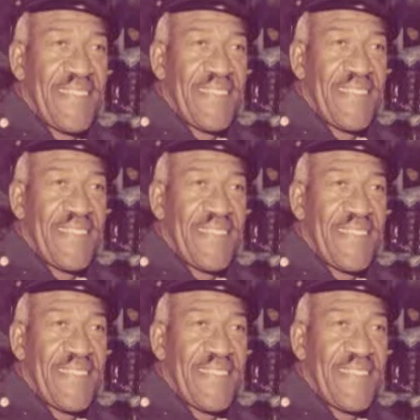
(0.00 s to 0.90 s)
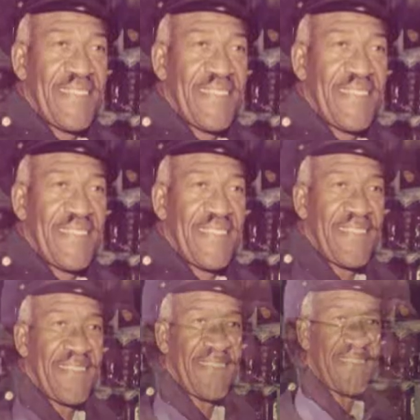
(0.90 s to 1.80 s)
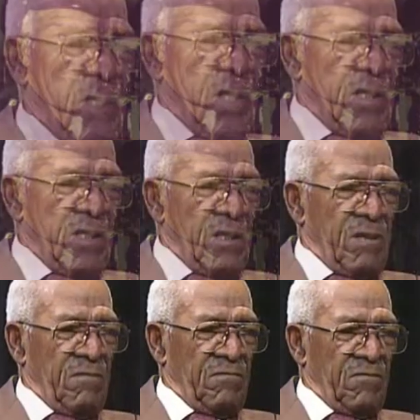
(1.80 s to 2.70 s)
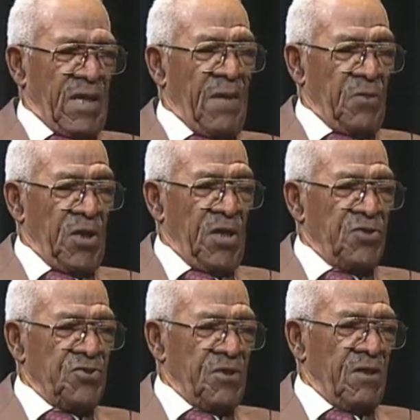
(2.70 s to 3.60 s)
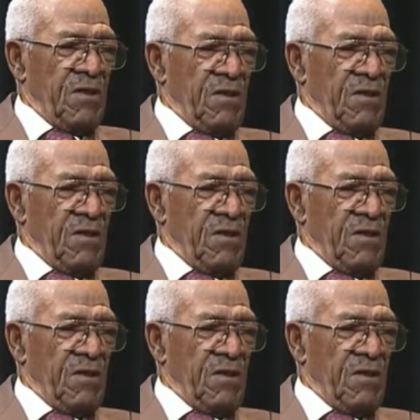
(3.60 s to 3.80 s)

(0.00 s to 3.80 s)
During the war, they made ammunition